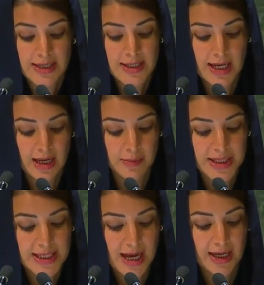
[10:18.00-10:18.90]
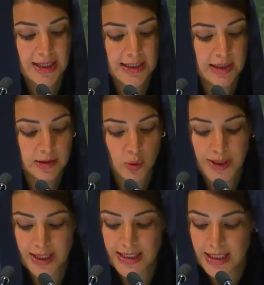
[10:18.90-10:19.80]
namely the
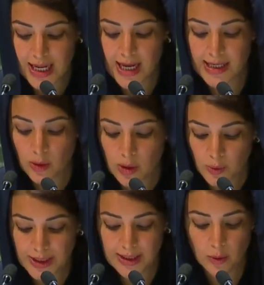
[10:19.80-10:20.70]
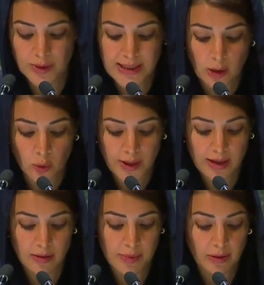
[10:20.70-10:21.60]
development of nuclear weapons